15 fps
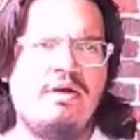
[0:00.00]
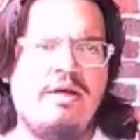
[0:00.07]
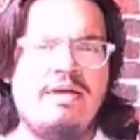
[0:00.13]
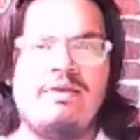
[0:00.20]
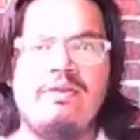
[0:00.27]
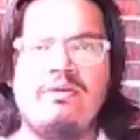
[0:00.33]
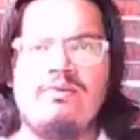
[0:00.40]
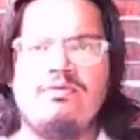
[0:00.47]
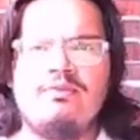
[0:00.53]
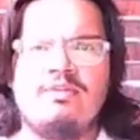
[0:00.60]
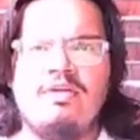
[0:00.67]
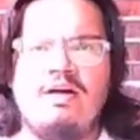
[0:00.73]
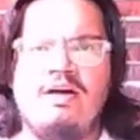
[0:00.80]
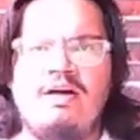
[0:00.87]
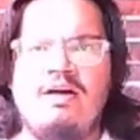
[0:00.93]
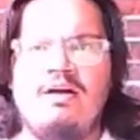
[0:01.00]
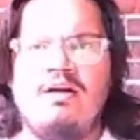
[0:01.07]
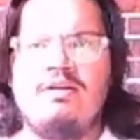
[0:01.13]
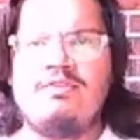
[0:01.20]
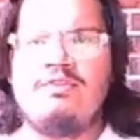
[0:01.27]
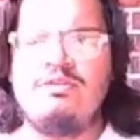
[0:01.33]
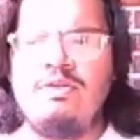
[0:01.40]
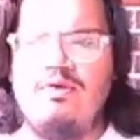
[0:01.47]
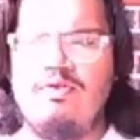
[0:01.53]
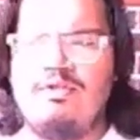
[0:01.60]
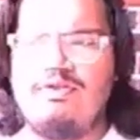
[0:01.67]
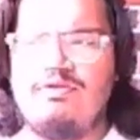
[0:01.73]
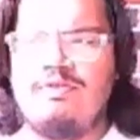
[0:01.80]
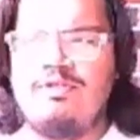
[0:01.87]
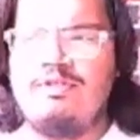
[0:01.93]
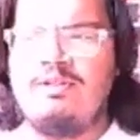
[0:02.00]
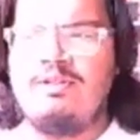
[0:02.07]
And those, there's only 3